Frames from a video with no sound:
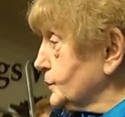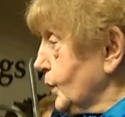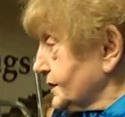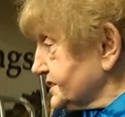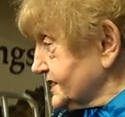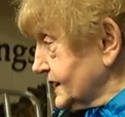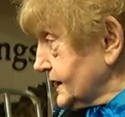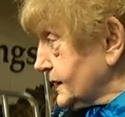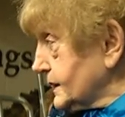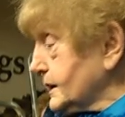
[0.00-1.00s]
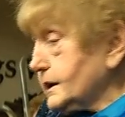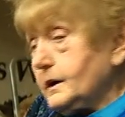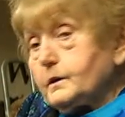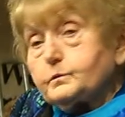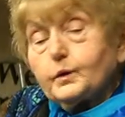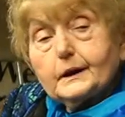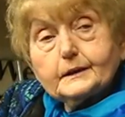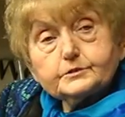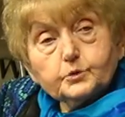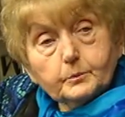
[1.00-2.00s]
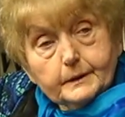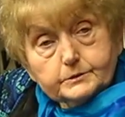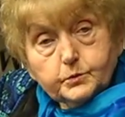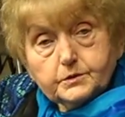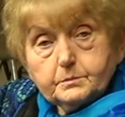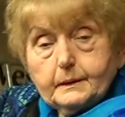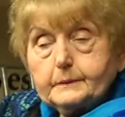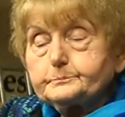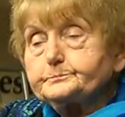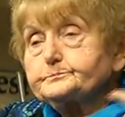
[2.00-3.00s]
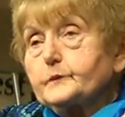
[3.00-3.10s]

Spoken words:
was he willing to meet with me?